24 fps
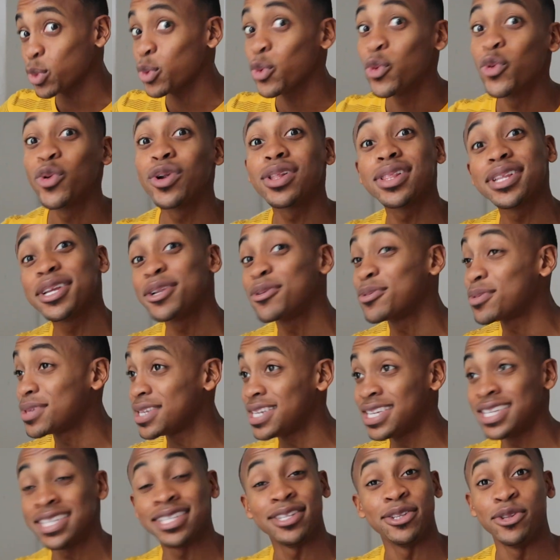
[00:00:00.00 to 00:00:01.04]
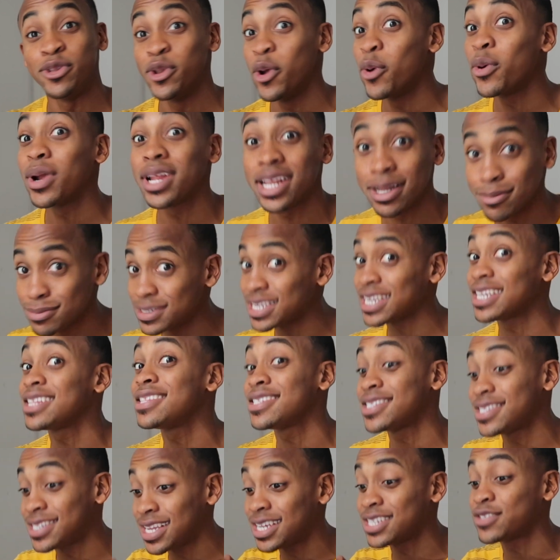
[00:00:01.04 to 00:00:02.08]
who are literally knowing I'm taking
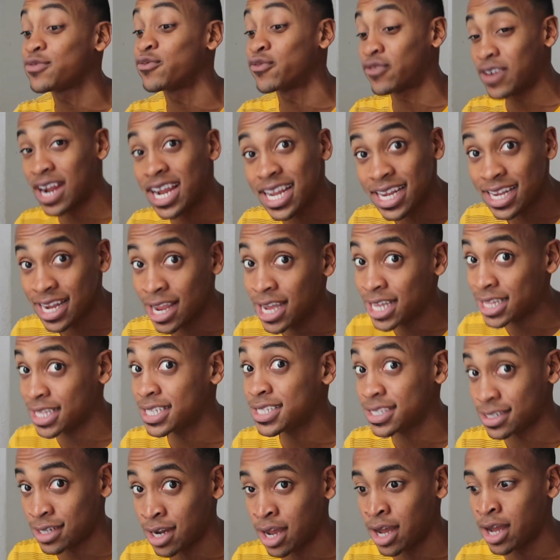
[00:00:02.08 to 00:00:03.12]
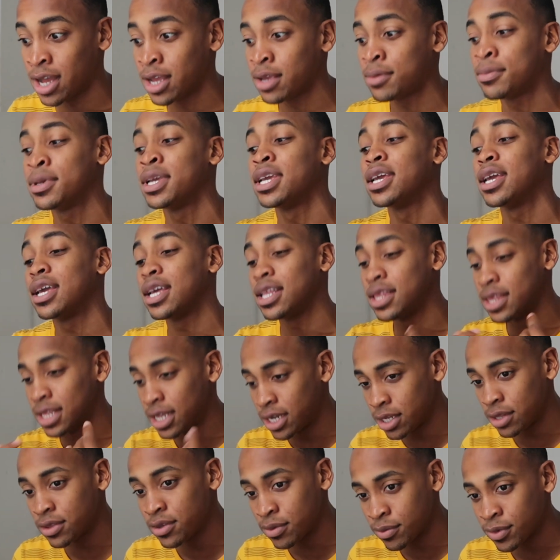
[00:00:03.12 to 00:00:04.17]
this test right now, this time,
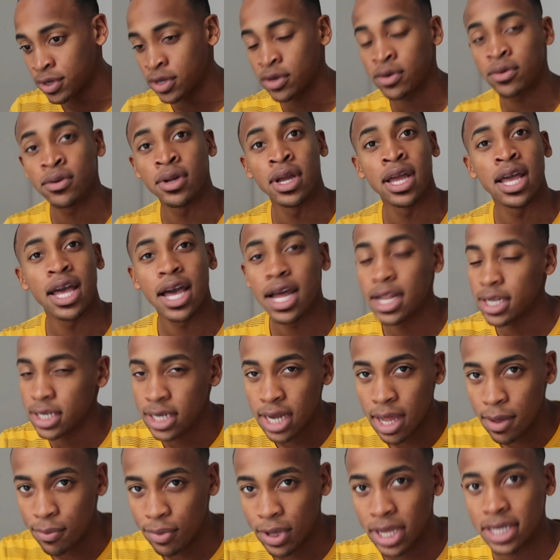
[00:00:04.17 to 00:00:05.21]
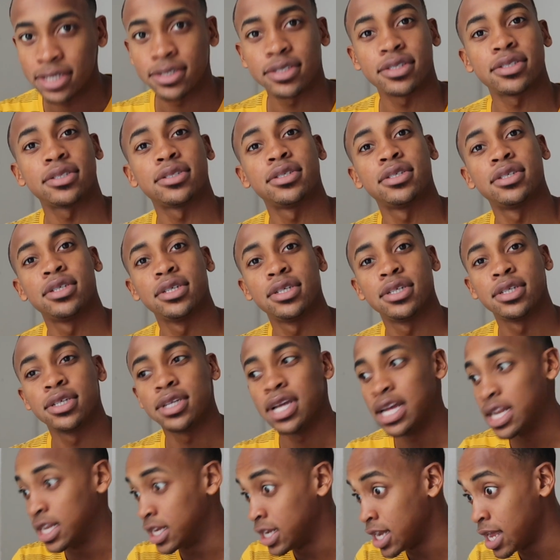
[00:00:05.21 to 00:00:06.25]
letting them know I did not pass.
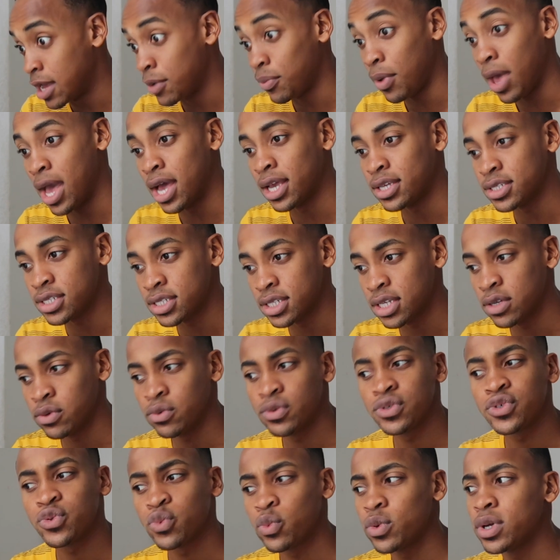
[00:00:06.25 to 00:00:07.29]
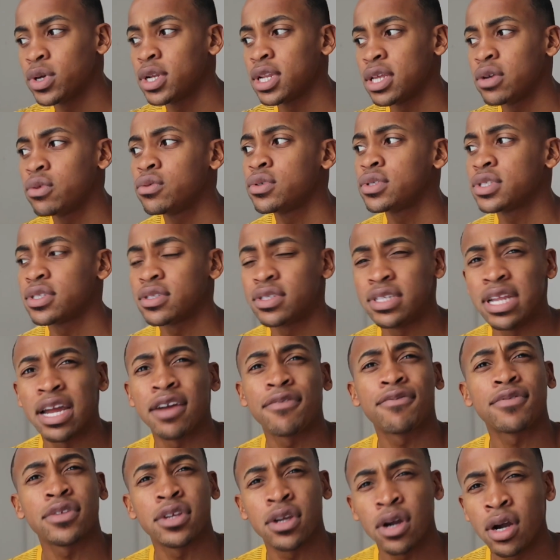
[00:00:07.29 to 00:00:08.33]
I did not pass. It was
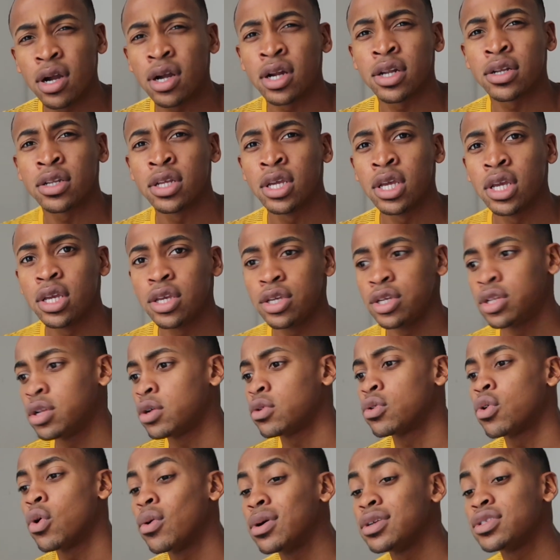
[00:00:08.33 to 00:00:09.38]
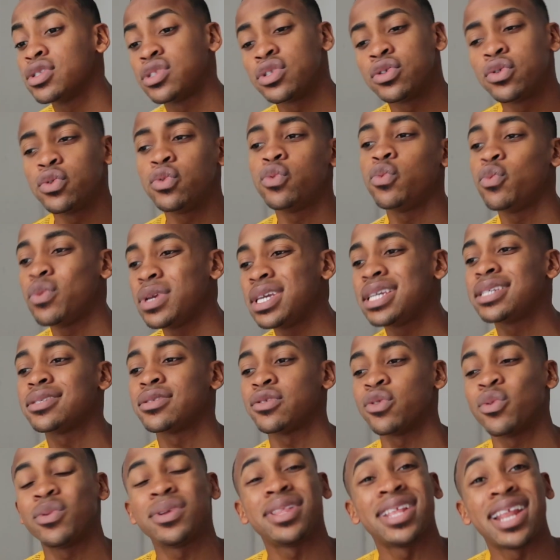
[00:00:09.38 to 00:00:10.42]
definitely hard. You know, going 2 weeks
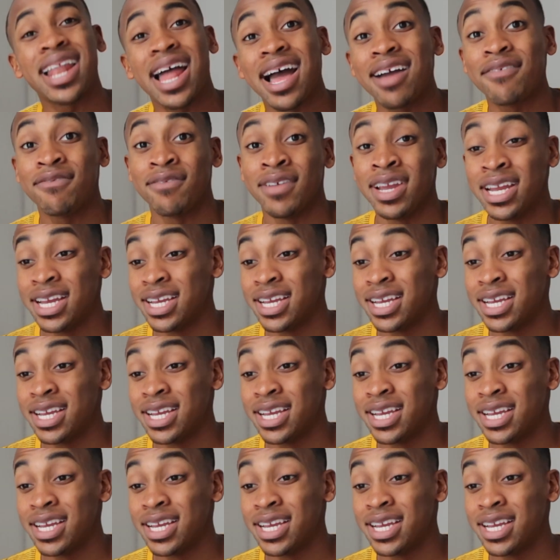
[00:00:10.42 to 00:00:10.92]
knowing that I've